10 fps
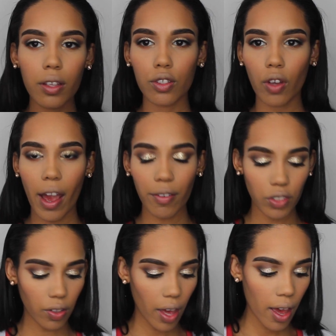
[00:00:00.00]
So
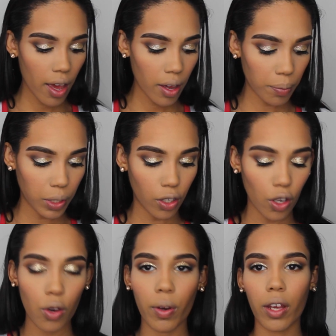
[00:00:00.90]
after that, I'm gonna
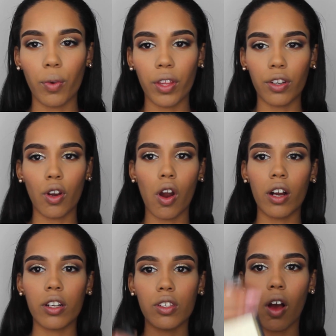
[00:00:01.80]
go in with
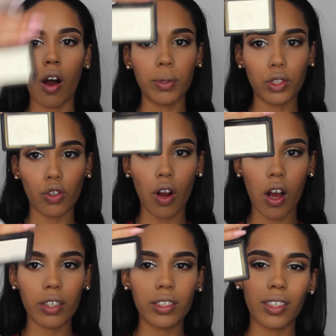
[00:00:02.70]
NARS
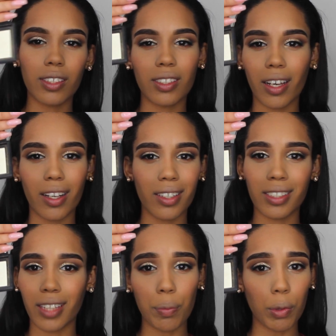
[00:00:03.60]
Albatross. This is like a
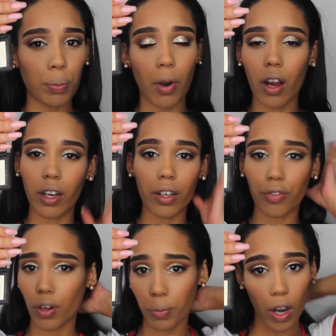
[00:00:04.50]
staple product
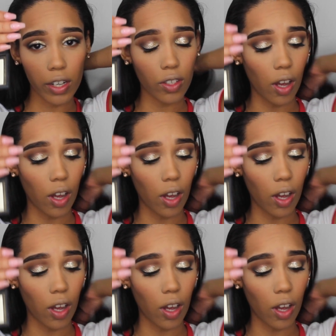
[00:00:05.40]
from NARS